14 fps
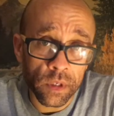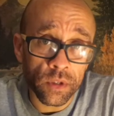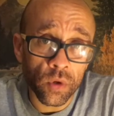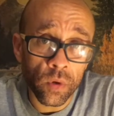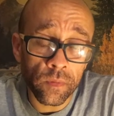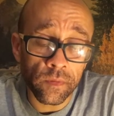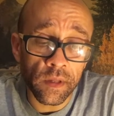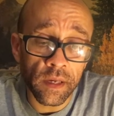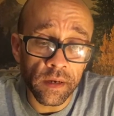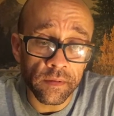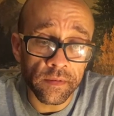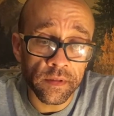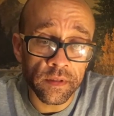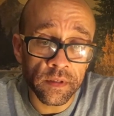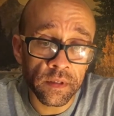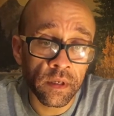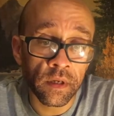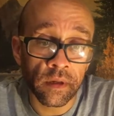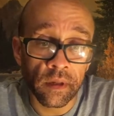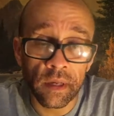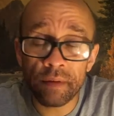deserve gifts.
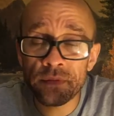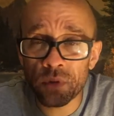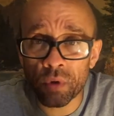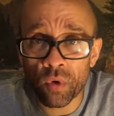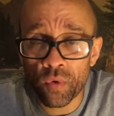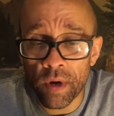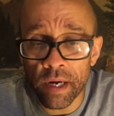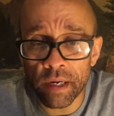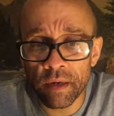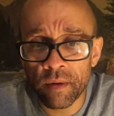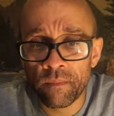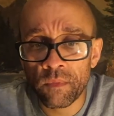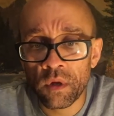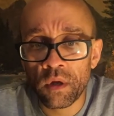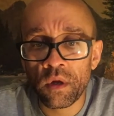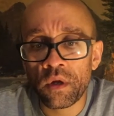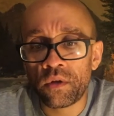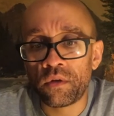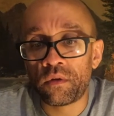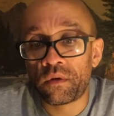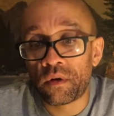Gifts are great.
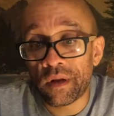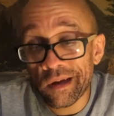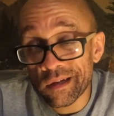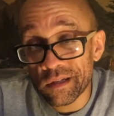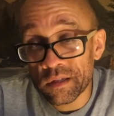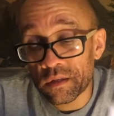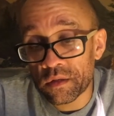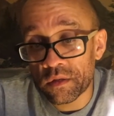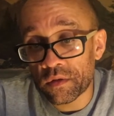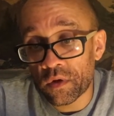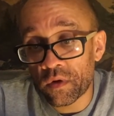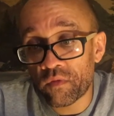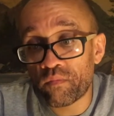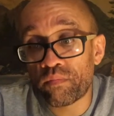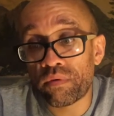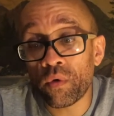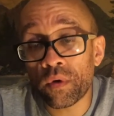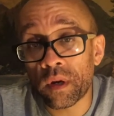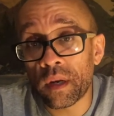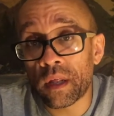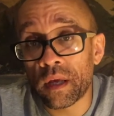You do not deserve
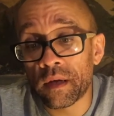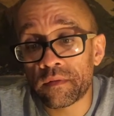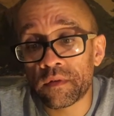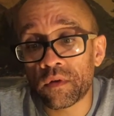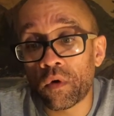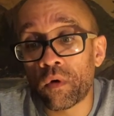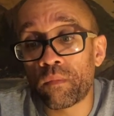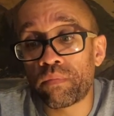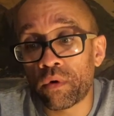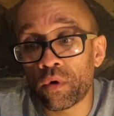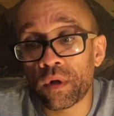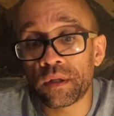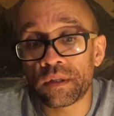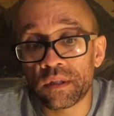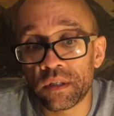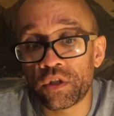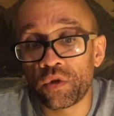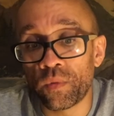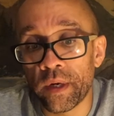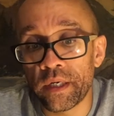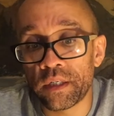broken gifts or broken
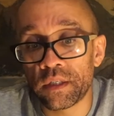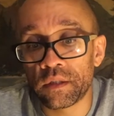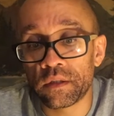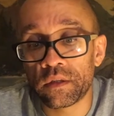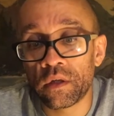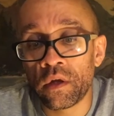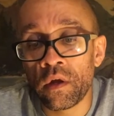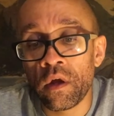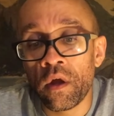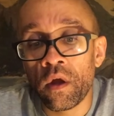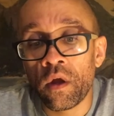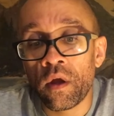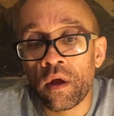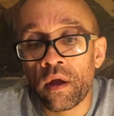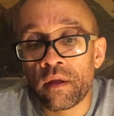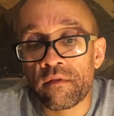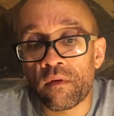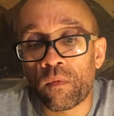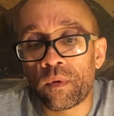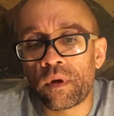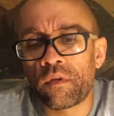situations.
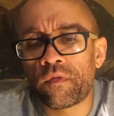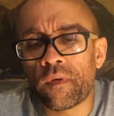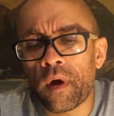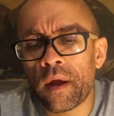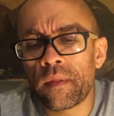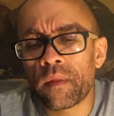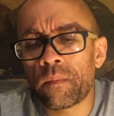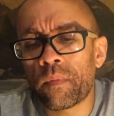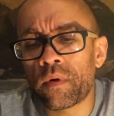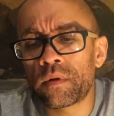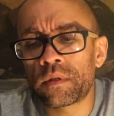So when you find the